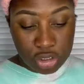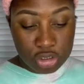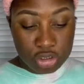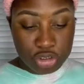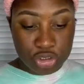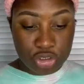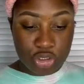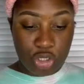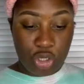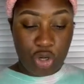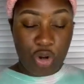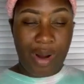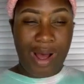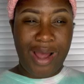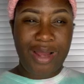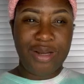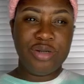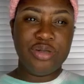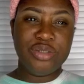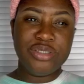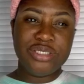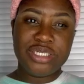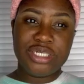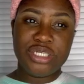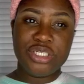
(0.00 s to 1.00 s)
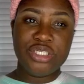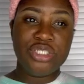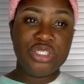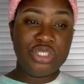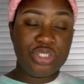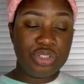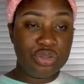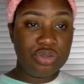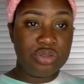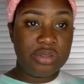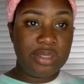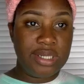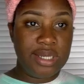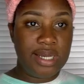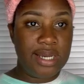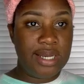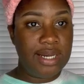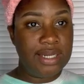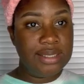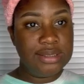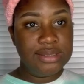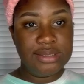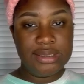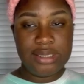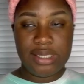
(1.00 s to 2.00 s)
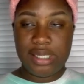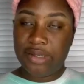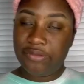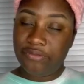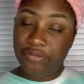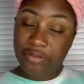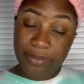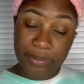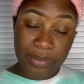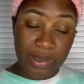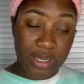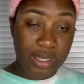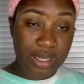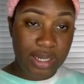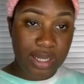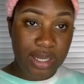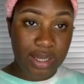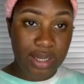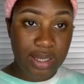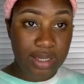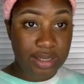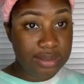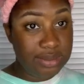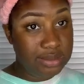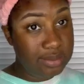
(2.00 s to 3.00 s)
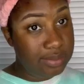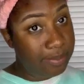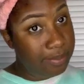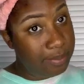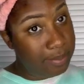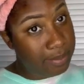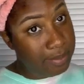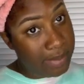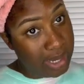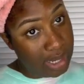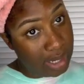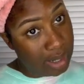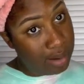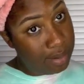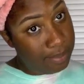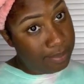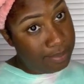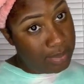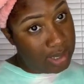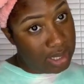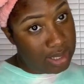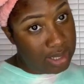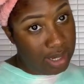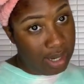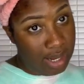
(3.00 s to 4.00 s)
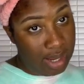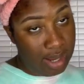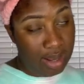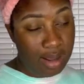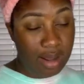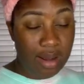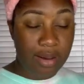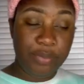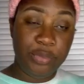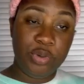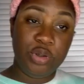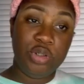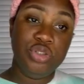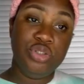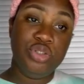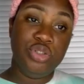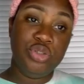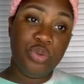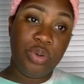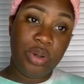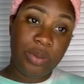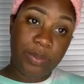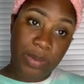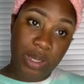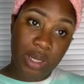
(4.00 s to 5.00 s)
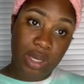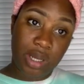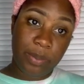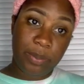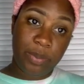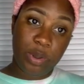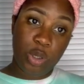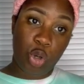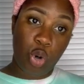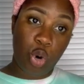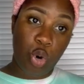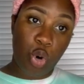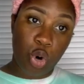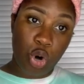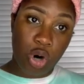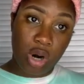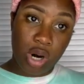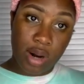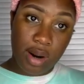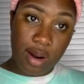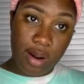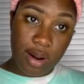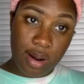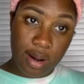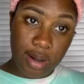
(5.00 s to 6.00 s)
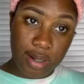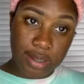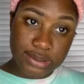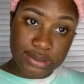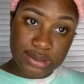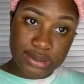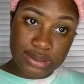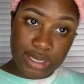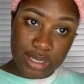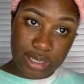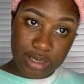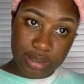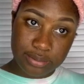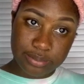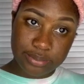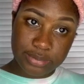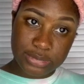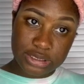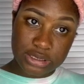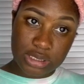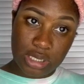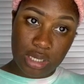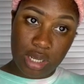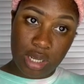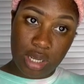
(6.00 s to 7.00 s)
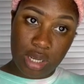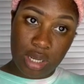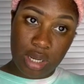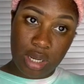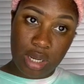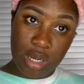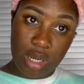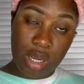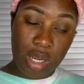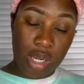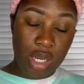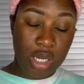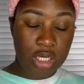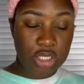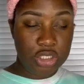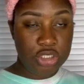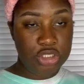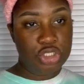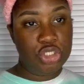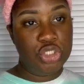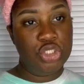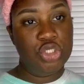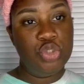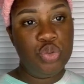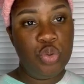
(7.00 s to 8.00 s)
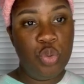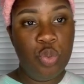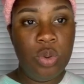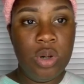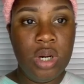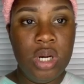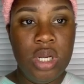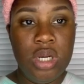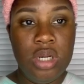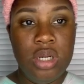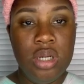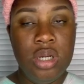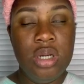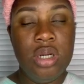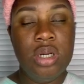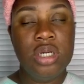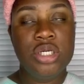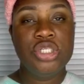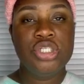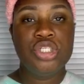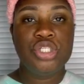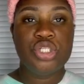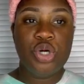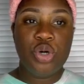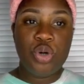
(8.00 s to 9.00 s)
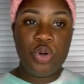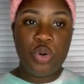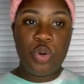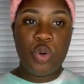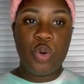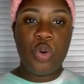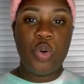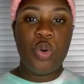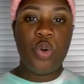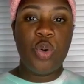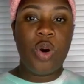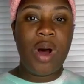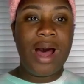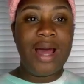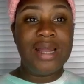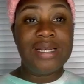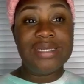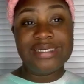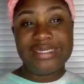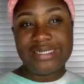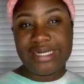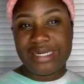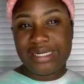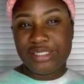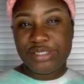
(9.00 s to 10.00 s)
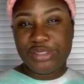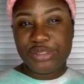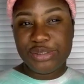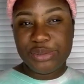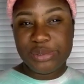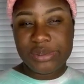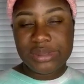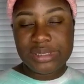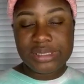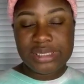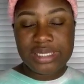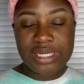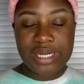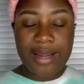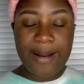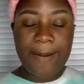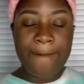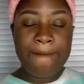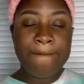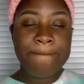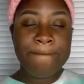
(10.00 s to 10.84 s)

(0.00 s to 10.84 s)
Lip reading: So I know today's Tuesday and I said every Monday is Makeup Monday. I'm going to do a makeup look or attempt to do one. So I decided to do it today.